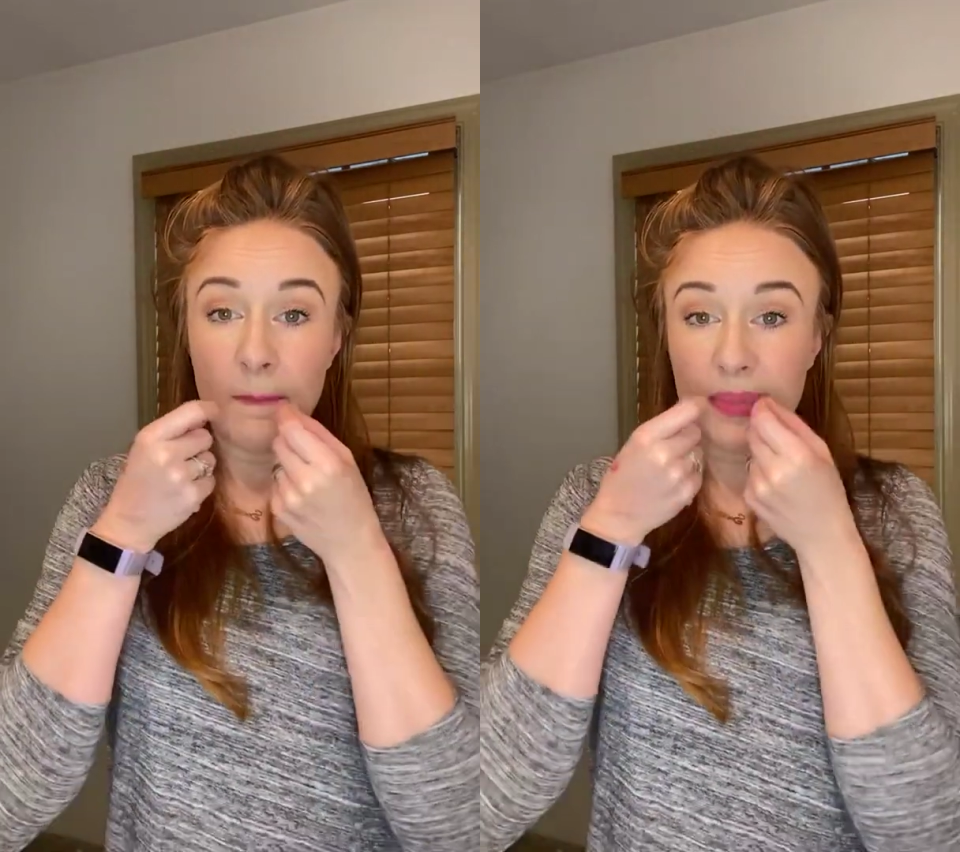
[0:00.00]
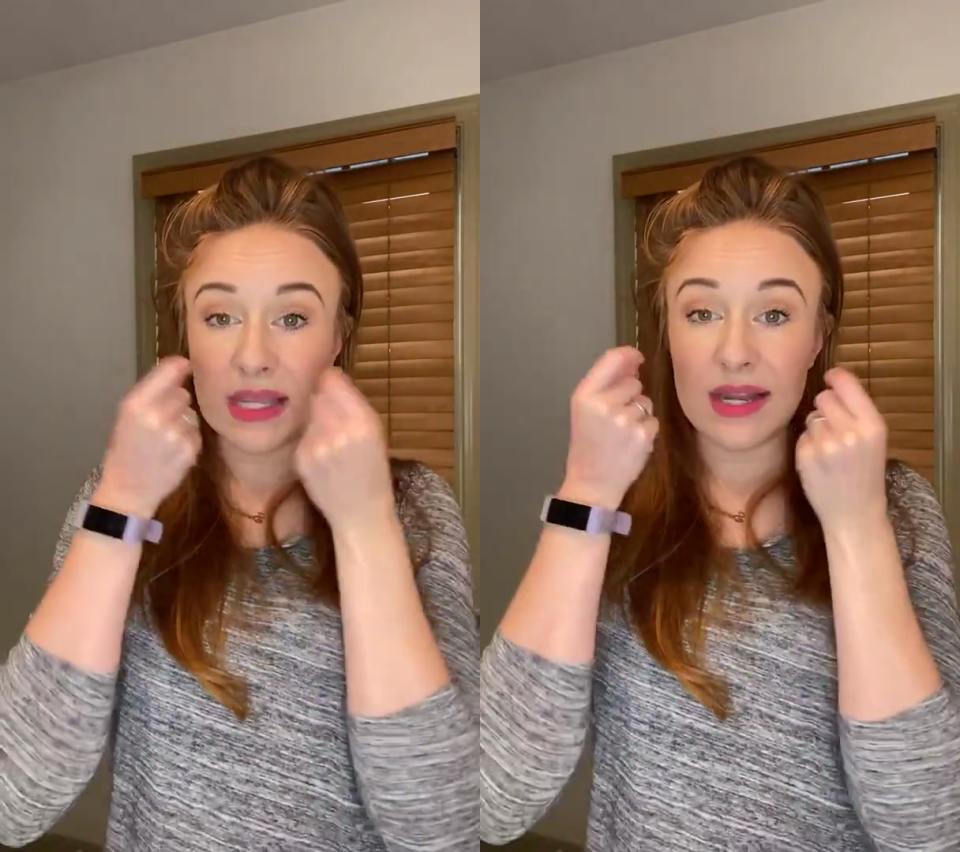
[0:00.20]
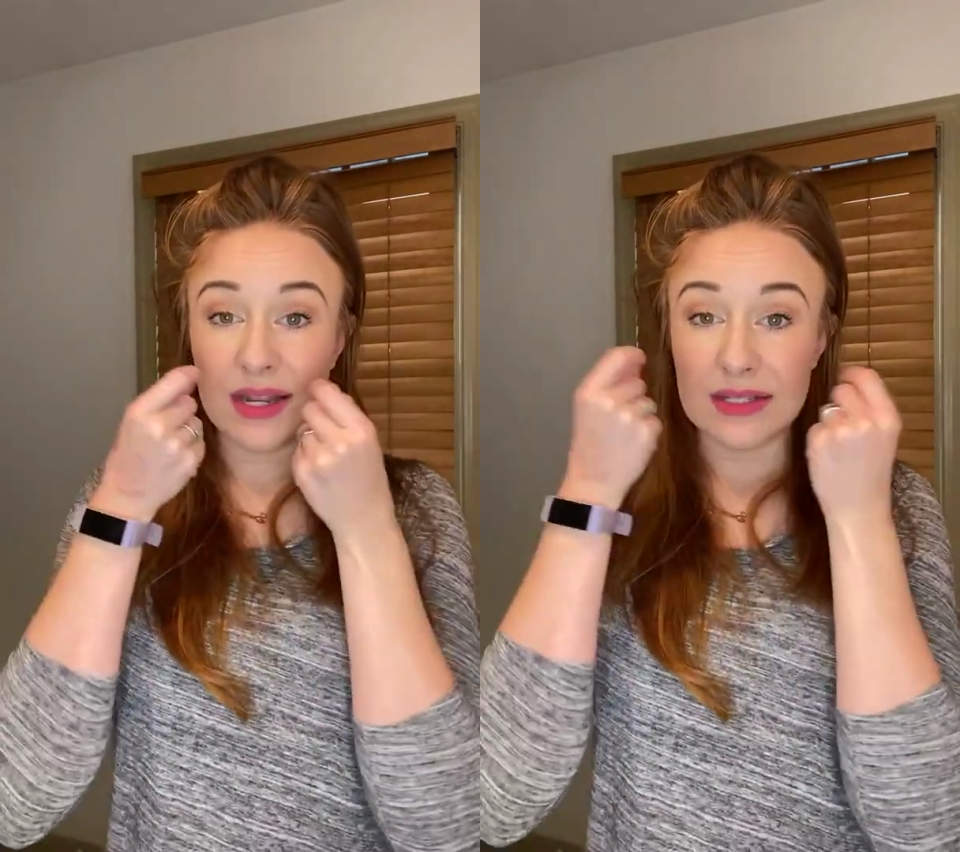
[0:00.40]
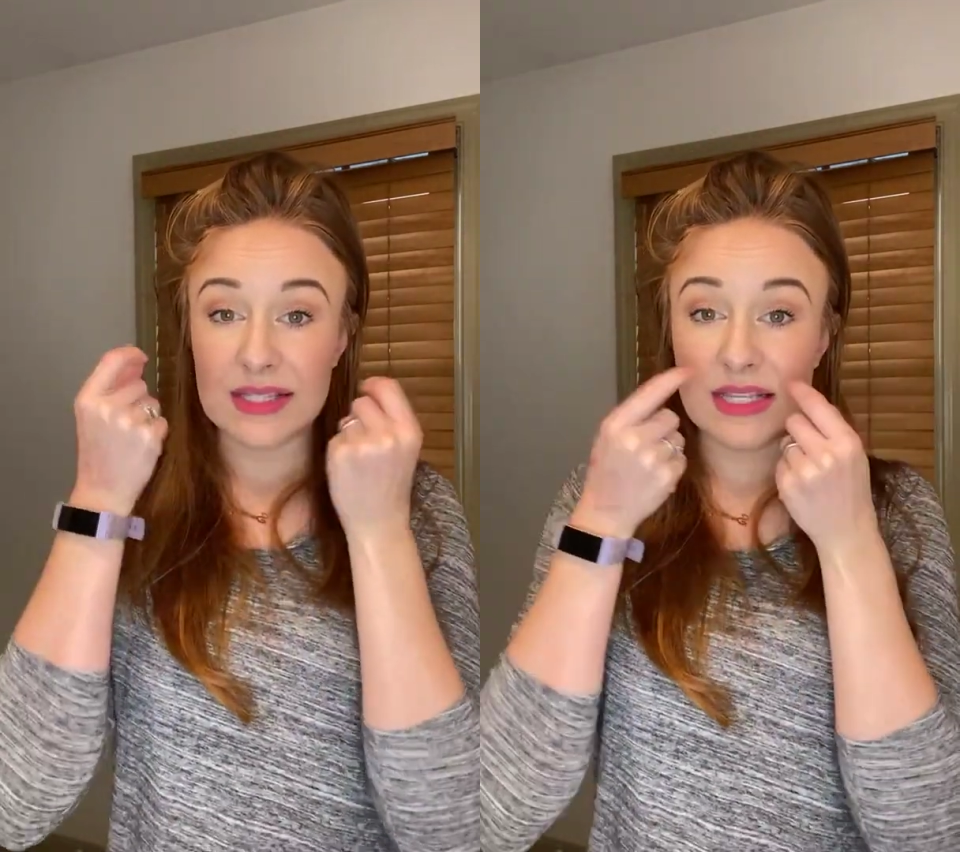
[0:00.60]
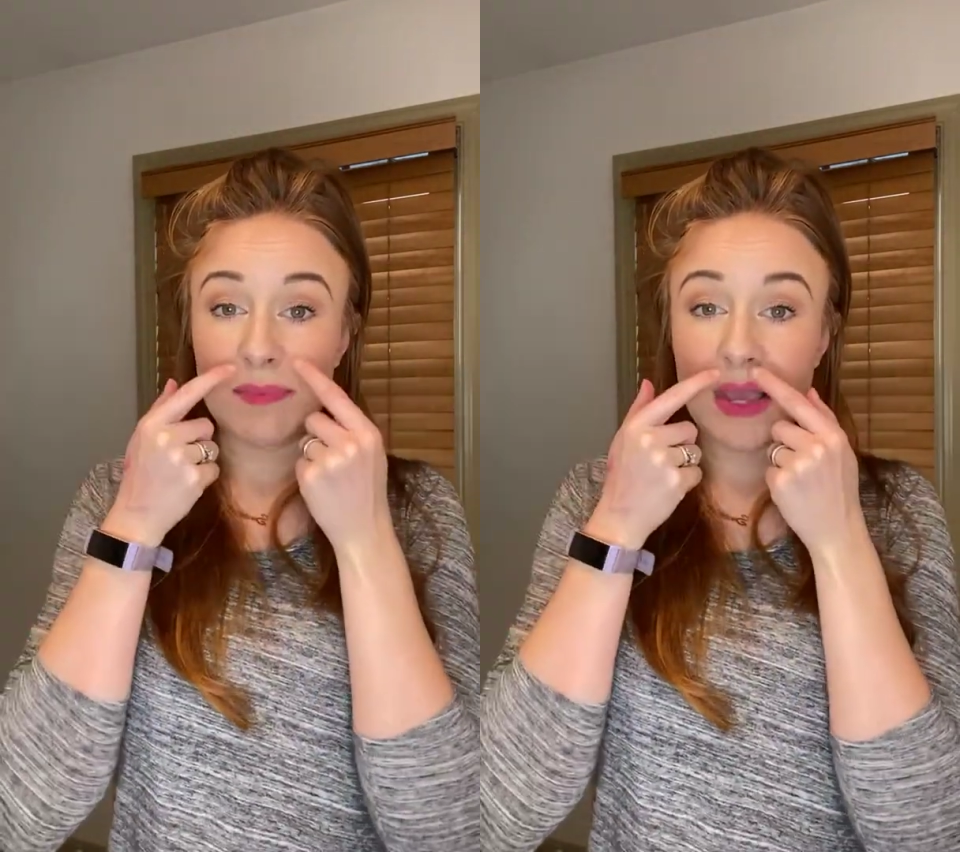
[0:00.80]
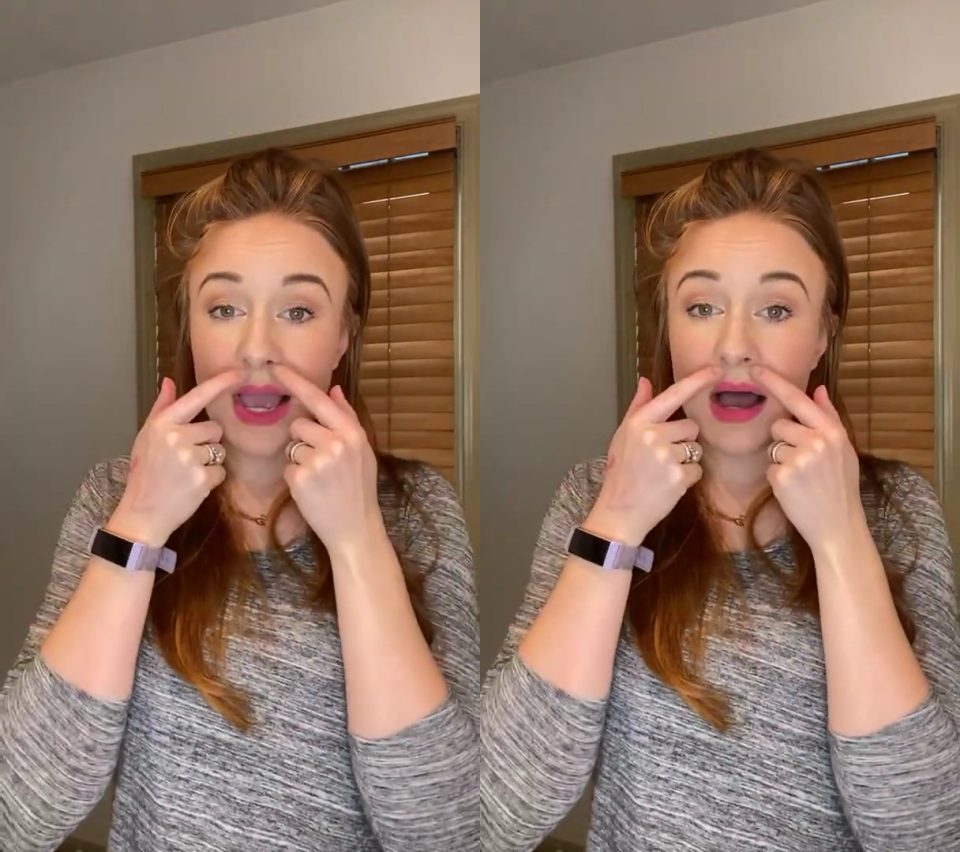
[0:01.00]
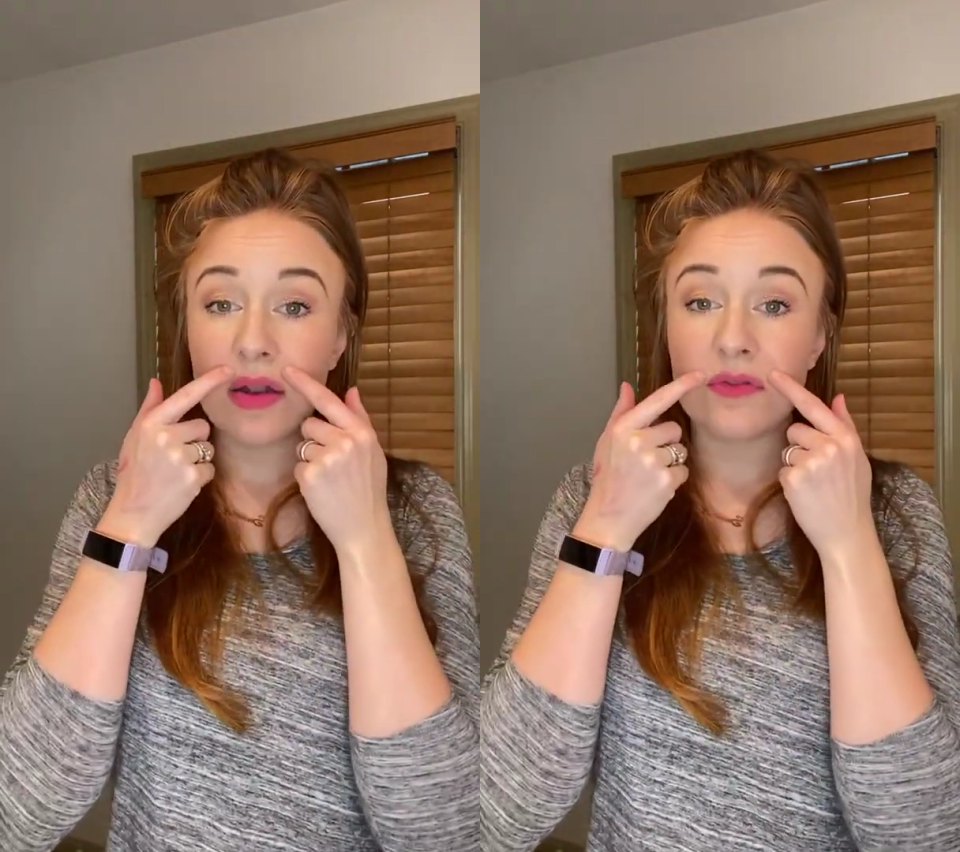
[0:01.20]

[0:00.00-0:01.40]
bleeding and seeping out